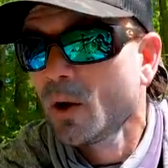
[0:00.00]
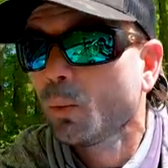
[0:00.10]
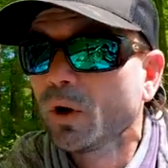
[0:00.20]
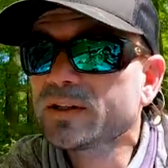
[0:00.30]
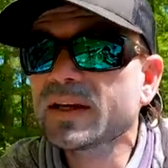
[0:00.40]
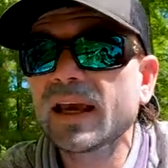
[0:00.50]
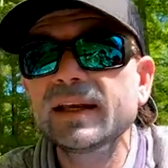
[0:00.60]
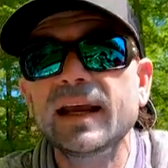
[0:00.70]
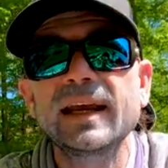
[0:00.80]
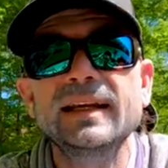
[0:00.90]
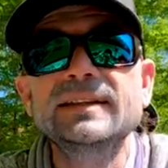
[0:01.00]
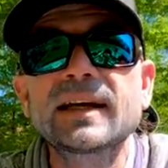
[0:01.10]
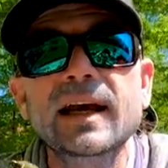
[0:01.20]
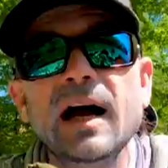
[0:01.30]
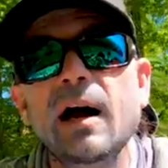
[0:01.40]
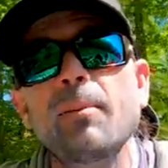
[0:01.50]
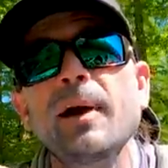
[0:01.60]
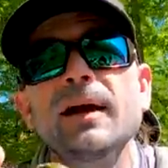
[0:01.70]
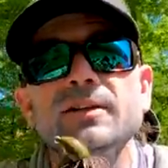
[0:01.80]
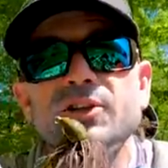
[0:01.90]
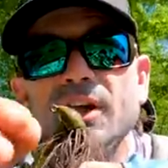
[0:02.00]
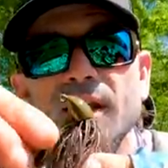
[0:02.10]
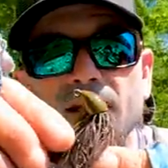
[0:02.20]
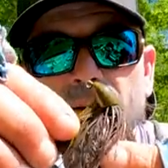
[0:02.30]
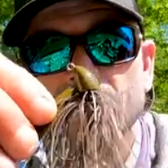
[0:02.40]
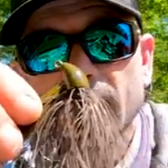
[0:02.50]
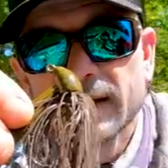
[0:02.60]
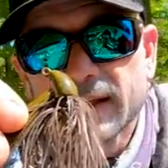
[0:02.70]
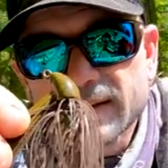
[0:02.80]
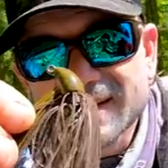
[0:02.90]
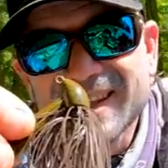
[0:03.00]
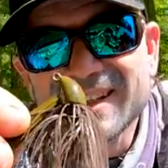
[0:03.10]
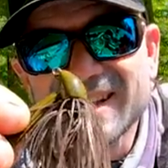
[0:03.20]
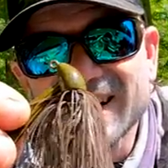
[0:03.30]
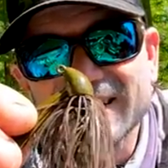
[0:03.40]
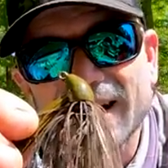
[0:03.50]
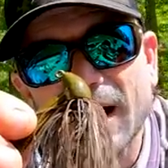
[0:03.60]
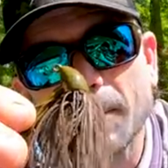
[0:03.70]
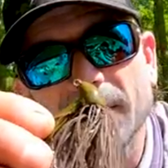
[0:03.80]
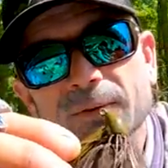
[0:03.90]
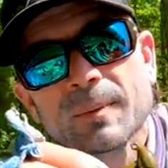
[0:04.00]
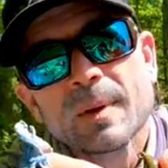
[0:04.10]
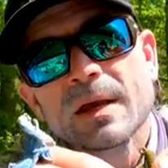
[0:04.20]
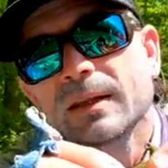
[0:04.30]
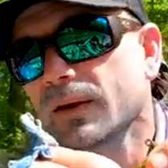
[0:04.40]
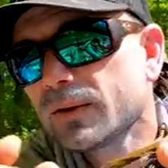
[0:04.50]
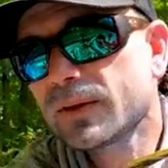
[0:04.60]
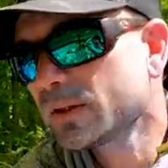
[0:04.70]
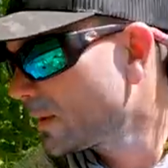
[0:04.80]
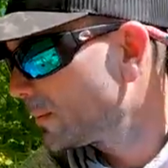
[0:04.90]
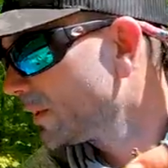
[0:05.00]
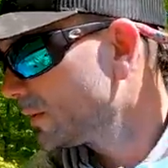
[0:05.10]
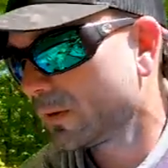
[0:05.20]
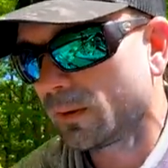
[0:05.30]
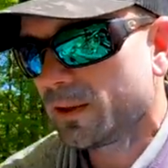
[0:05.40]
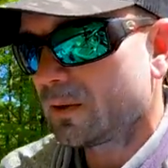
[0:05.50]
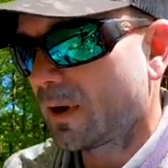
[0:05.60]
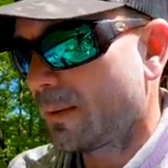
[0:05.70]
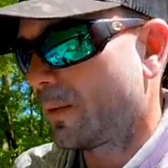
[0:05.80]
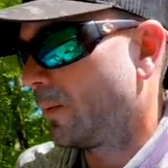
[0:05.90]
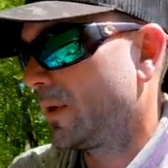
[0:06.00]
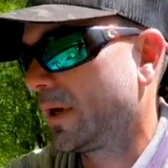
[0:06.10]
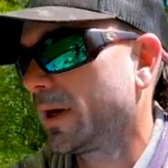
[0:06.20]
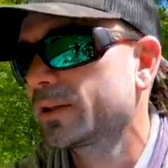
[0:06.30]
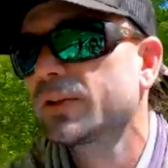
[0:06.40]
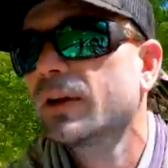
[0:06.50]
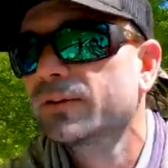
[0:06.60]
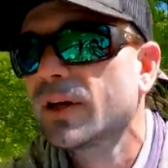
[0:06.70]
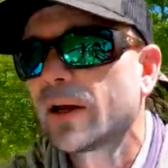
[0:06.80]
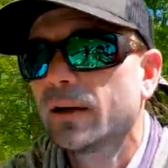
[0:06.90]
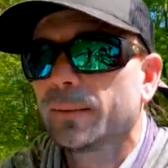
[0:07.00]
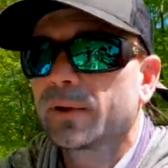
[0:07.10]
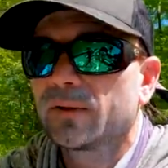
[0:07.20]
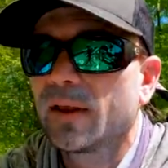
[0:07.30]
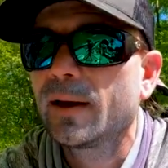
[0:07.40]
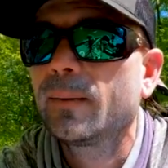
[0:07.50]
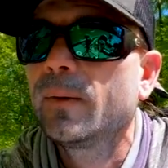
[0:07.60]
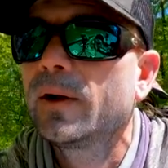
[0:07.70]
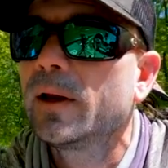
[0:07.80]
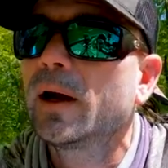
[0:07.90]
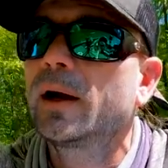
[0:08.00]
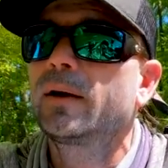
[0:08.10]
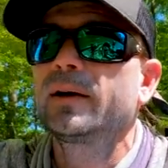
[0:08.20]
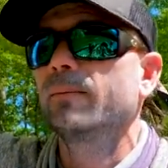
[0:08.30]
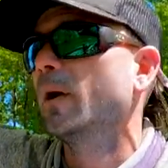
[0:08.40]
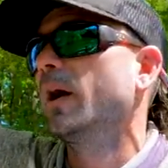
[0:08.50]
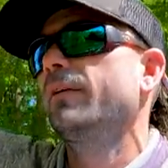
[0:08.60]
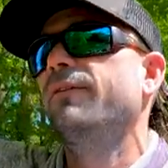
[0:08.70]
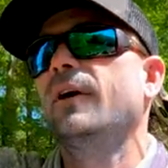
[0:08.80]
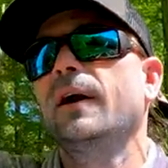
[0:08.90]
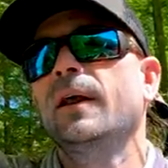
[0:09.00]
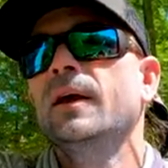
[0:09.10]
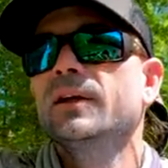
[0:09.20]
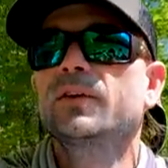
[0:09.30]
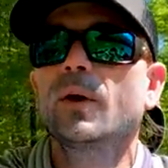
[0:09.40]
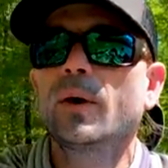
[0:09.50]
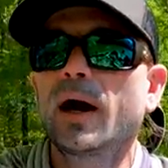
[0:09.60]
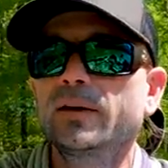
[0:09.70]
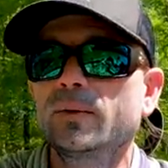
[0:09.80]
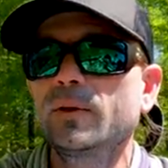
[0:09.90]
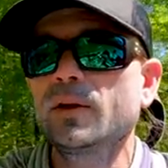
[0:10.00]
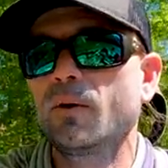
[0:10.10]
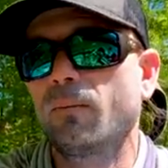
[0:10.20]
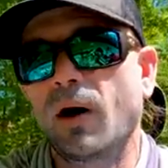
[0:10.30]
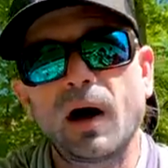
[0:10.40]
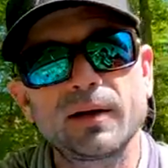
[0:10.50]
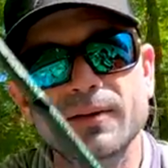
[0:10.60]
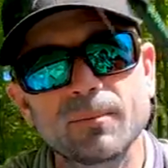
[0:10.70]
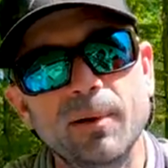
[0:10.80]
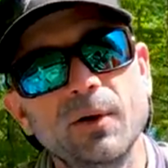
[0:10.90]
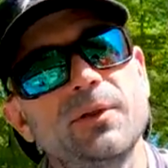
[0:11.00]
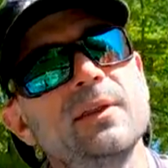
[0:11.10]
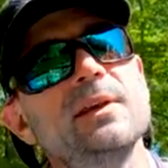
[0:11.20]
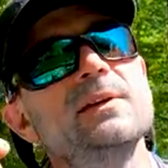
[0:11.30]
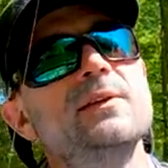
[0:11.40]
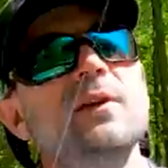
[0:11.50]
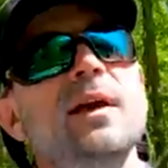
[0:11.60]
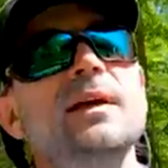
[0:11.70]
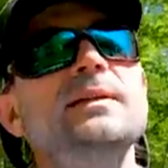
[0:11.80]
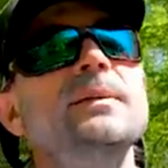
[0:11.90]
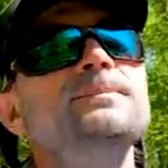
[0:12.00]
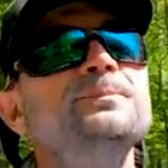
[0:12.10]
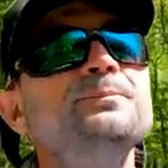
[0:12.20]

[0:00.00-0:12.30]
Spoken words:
Once again, it is a compact jig. This is the D. Thomas. The other thing that I'm gonna do, let me grab the one I actually have tied up, because that one I already modified. So I do a little mod to both of these jigs,